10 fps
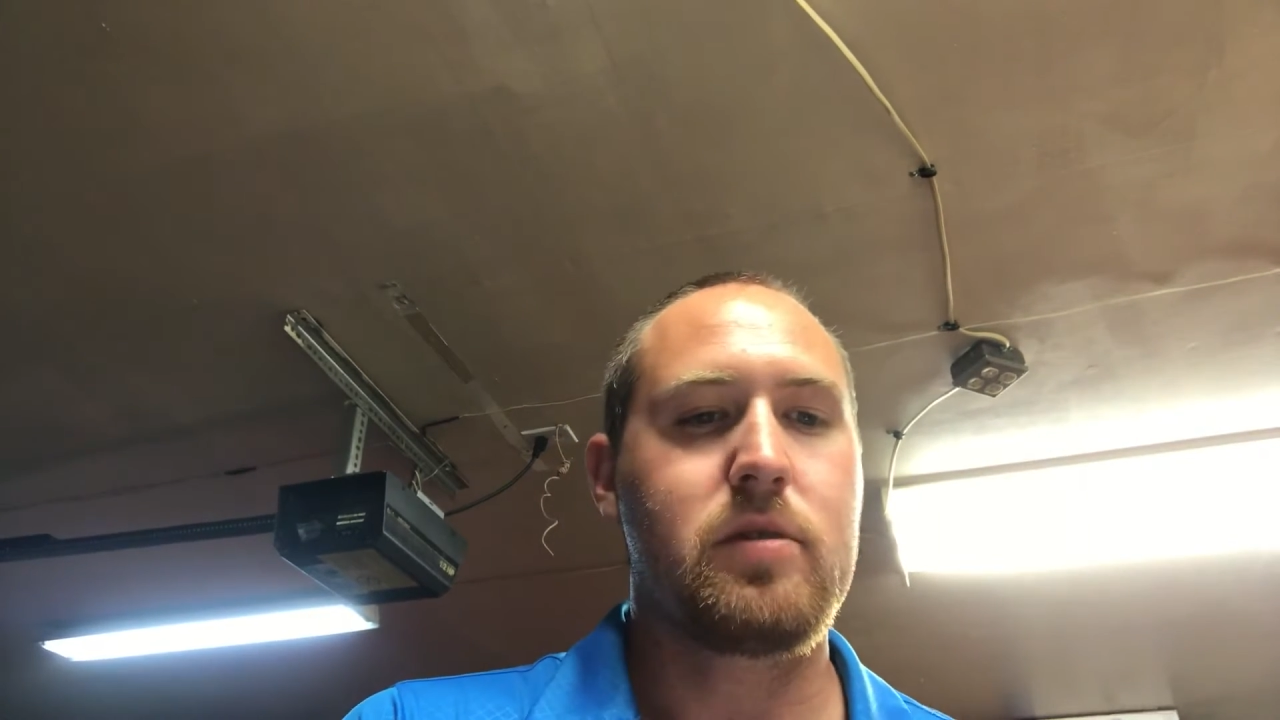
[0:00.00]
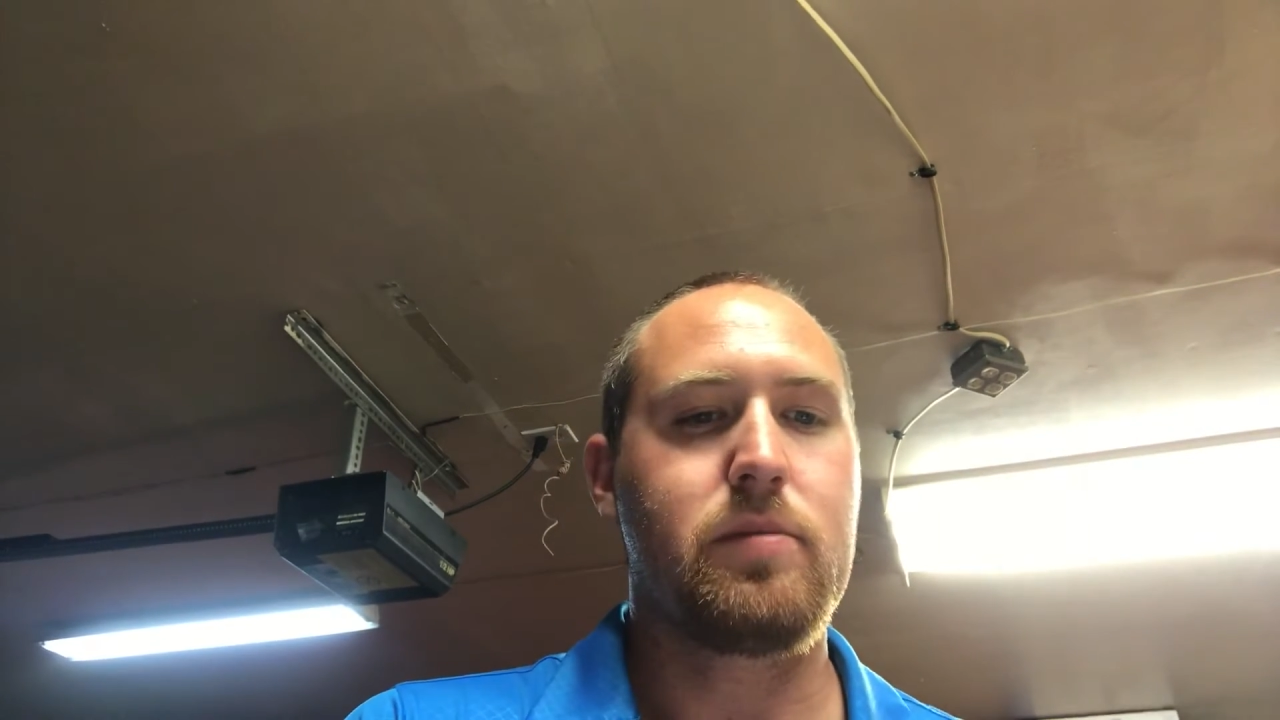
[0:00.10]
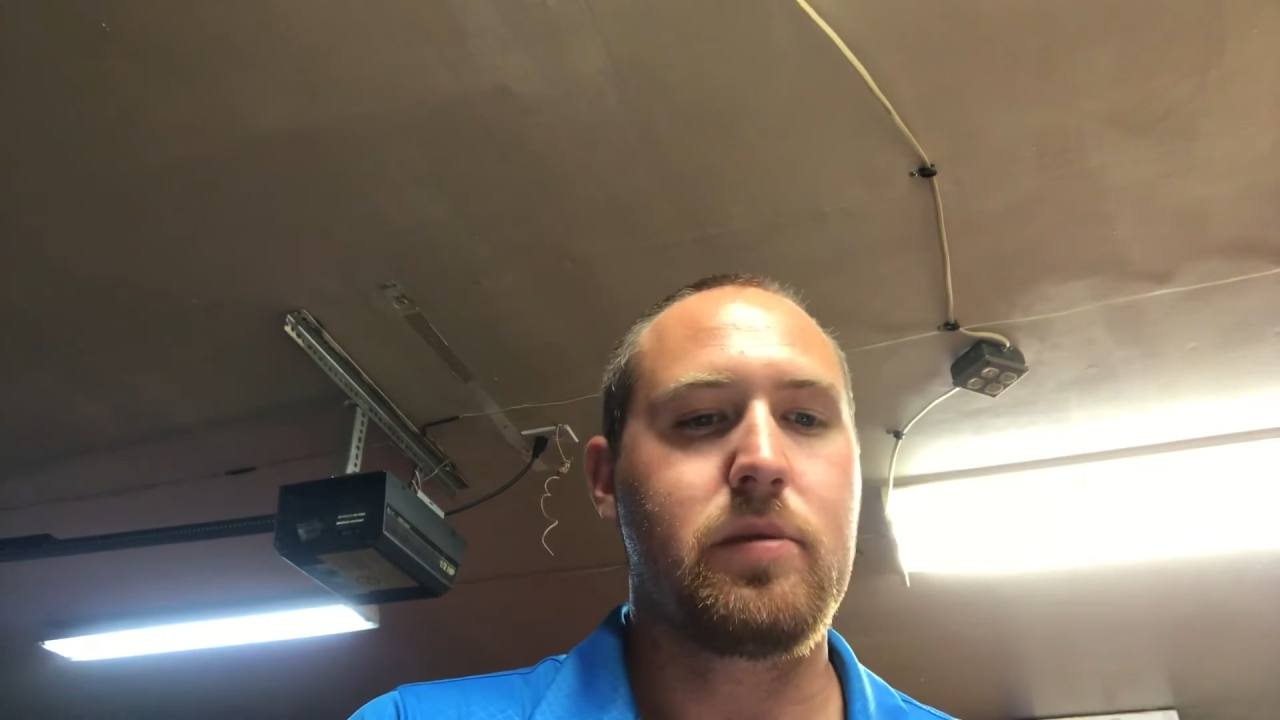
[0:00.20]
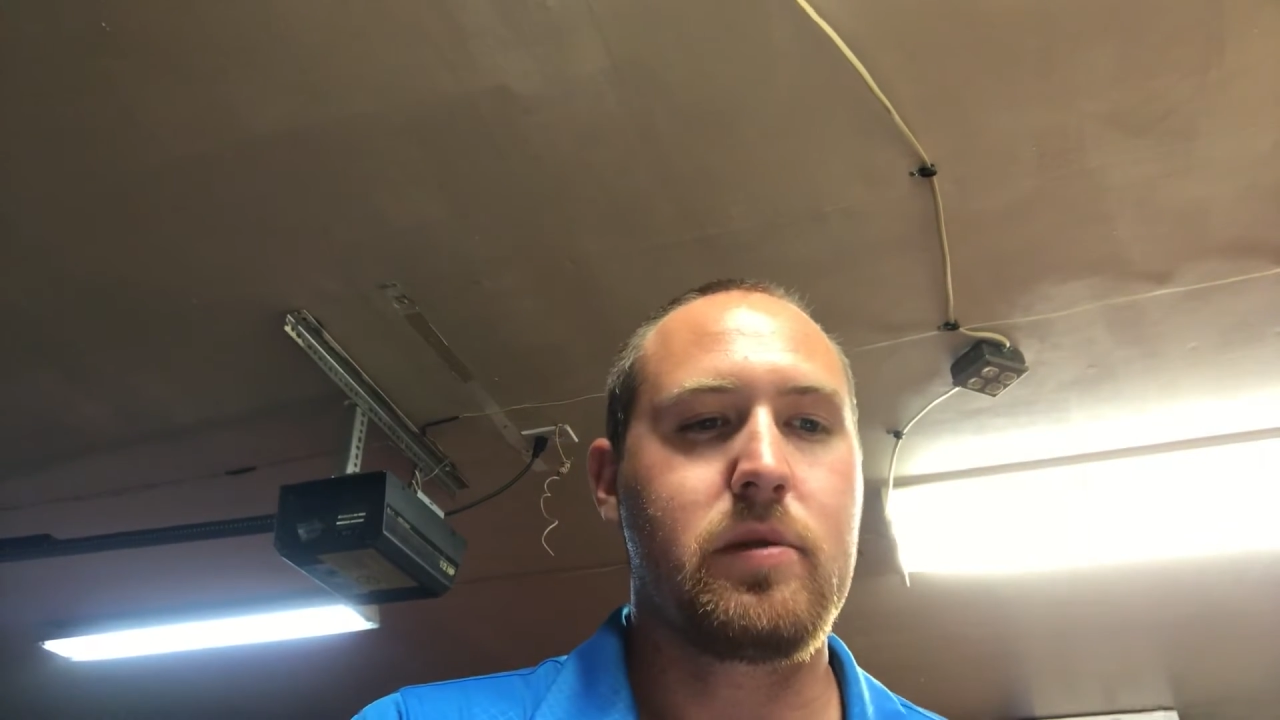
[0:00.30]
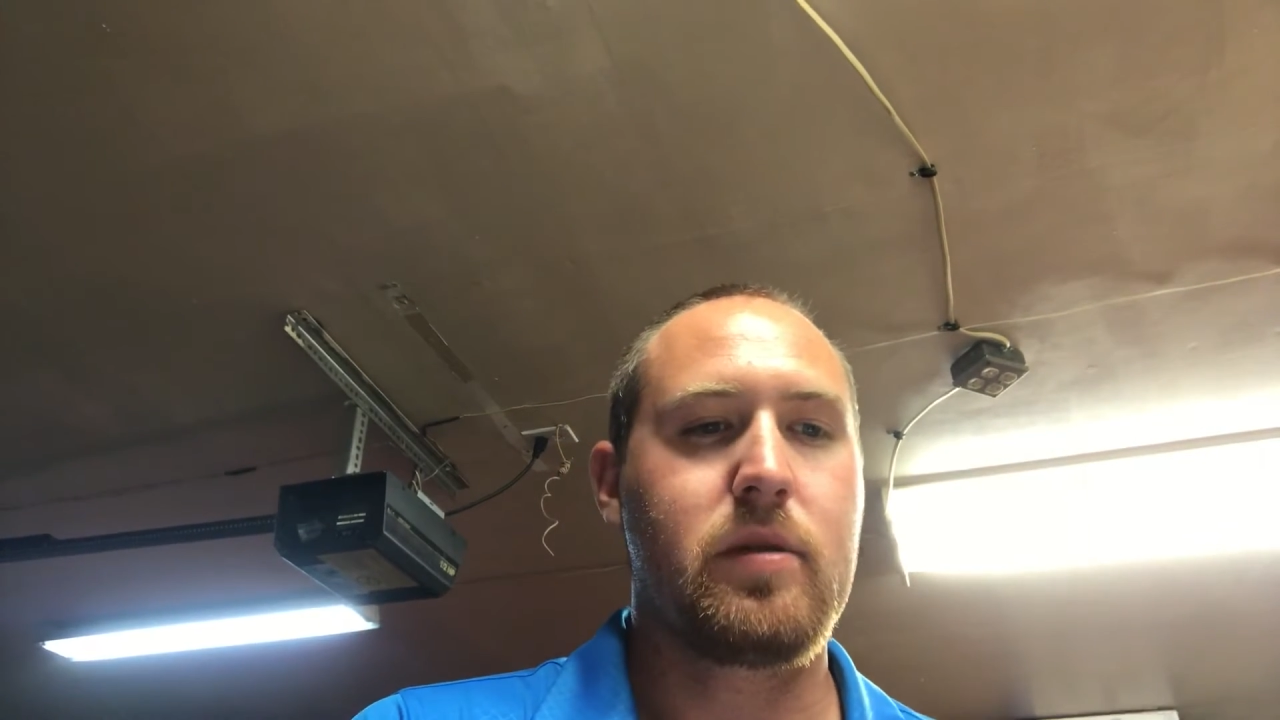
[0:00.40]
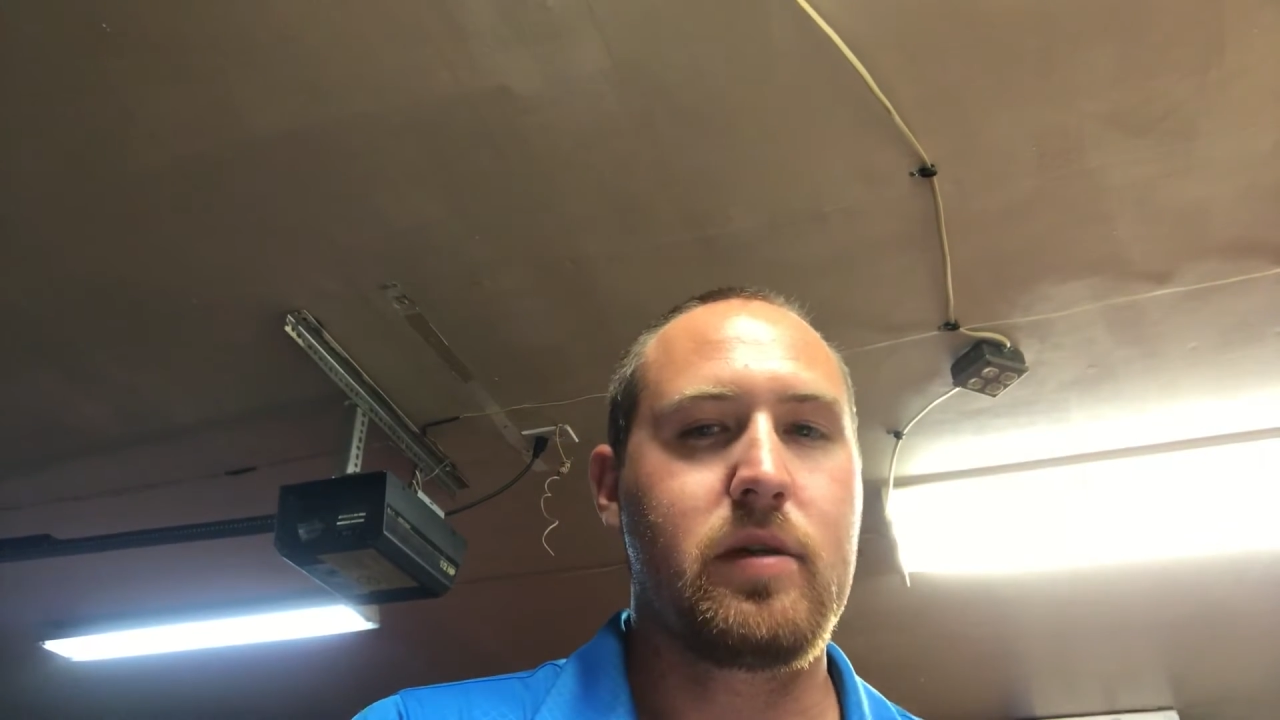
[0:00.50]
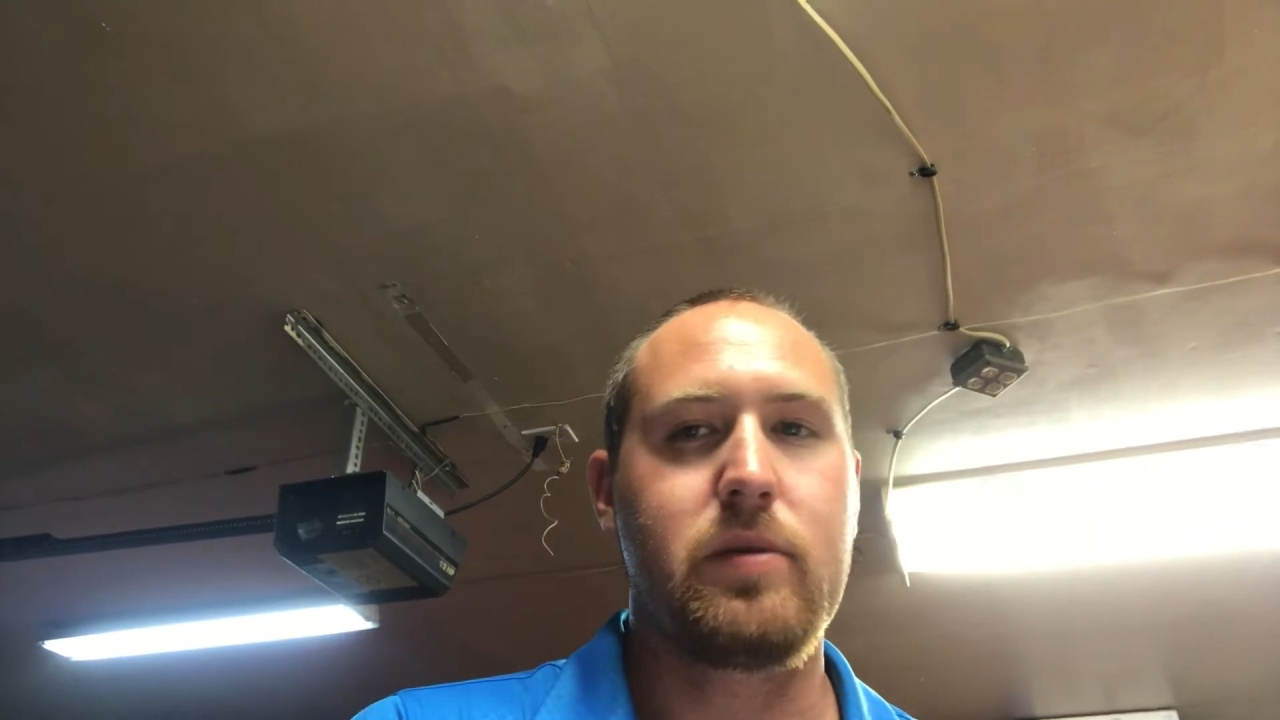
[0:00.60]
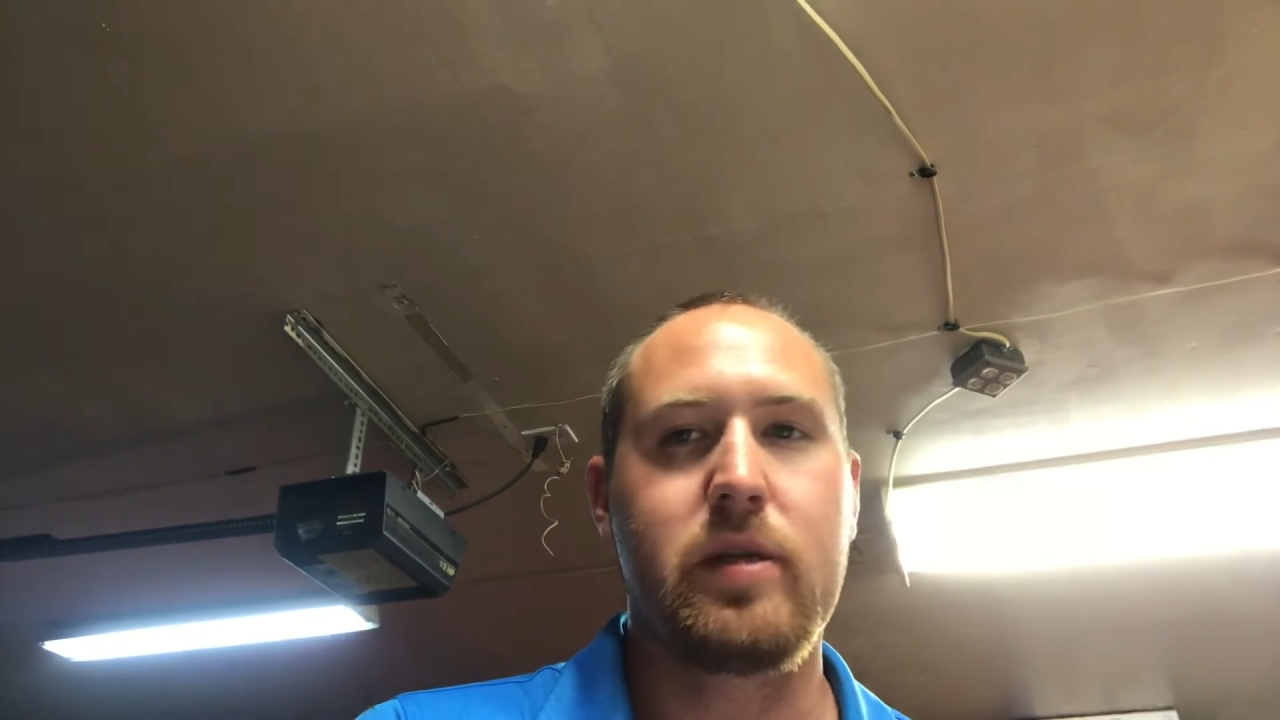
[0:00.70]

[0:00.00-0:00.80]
important that we